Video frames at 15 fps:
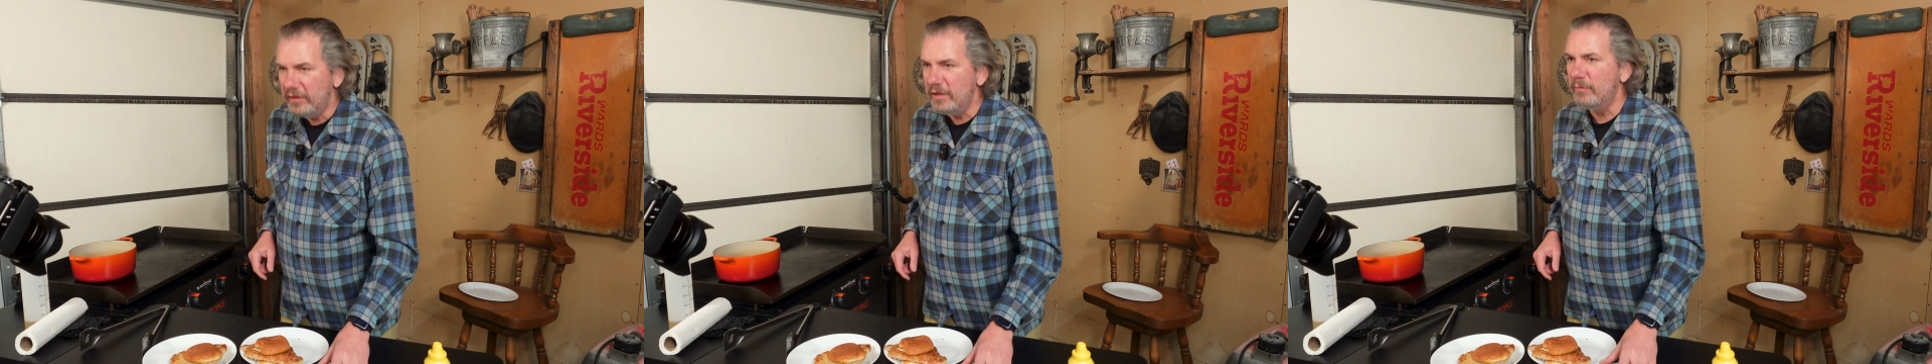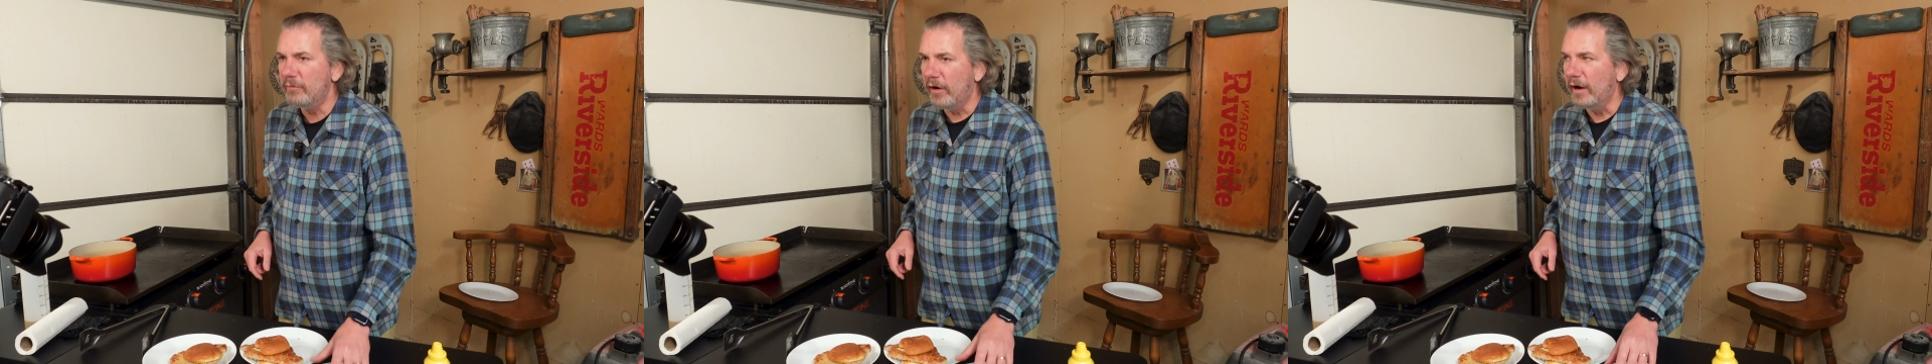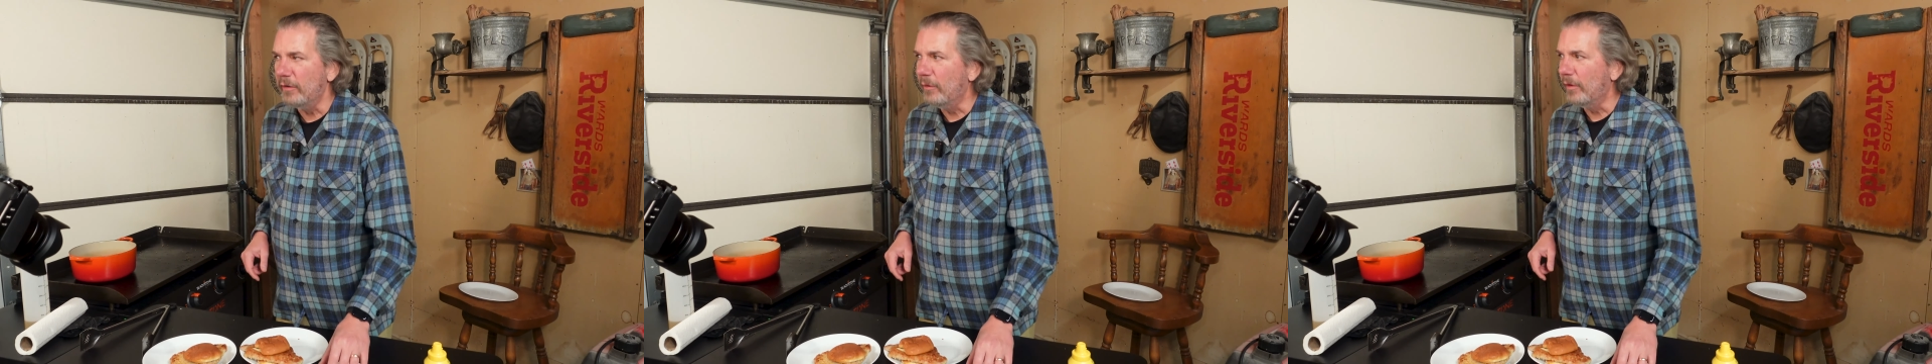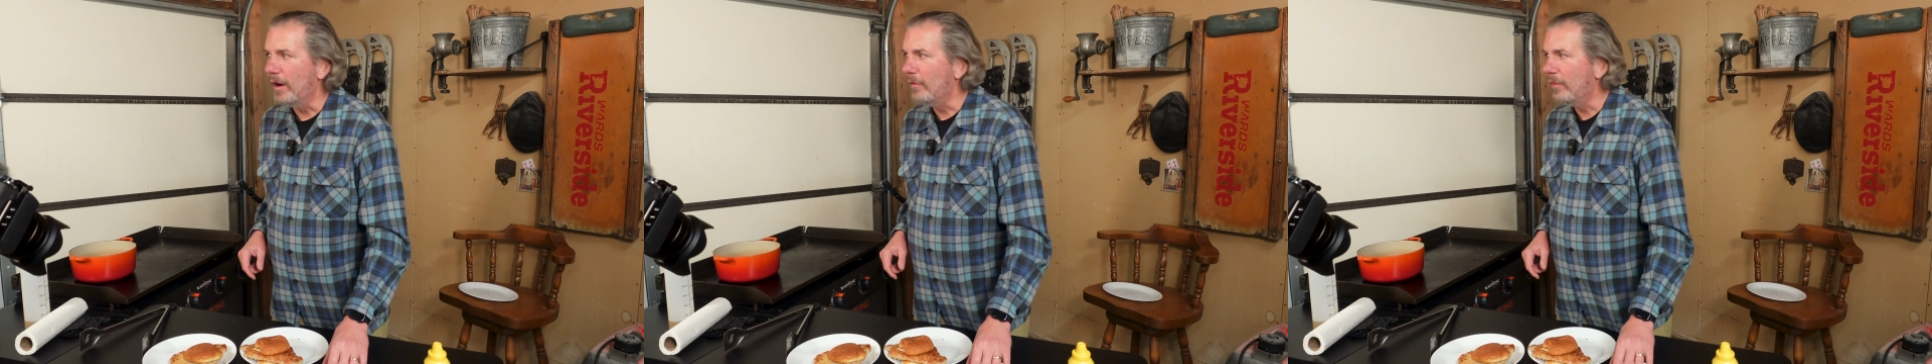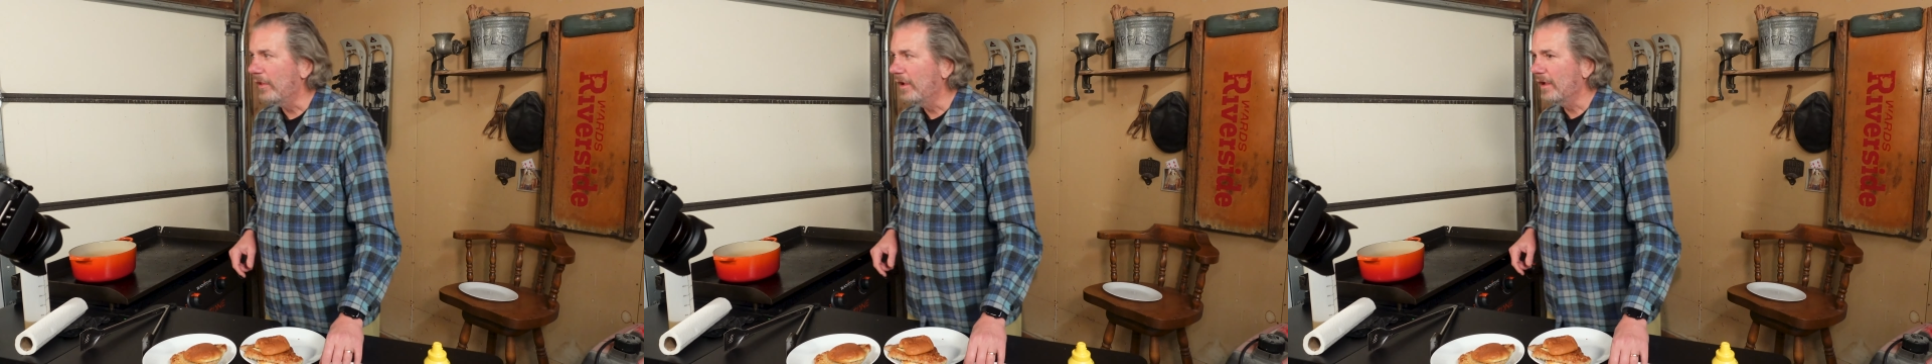deep fried one,
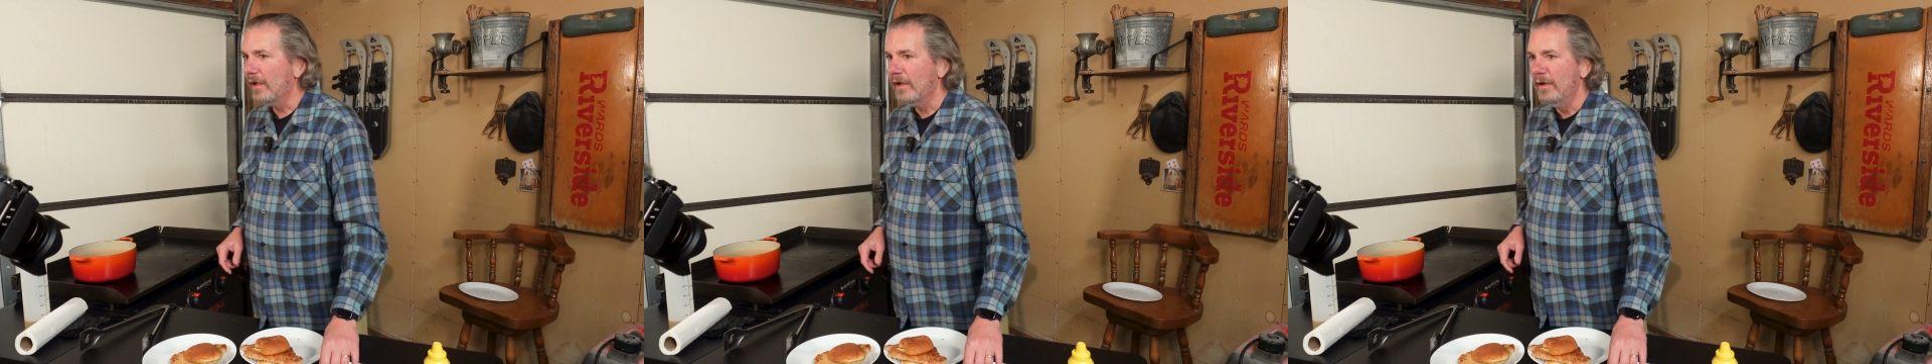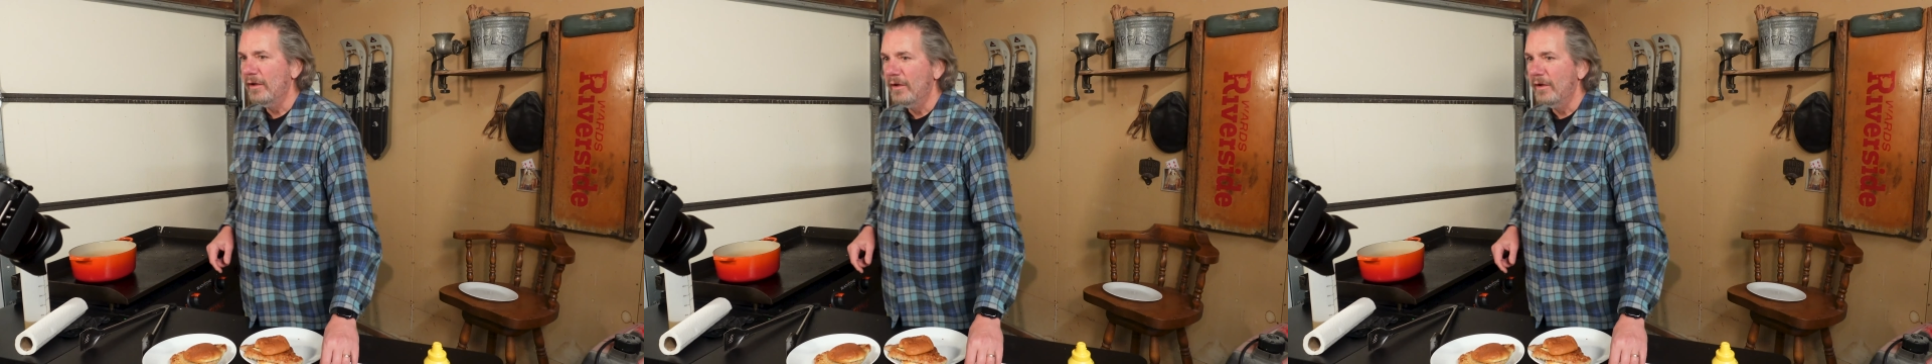I think.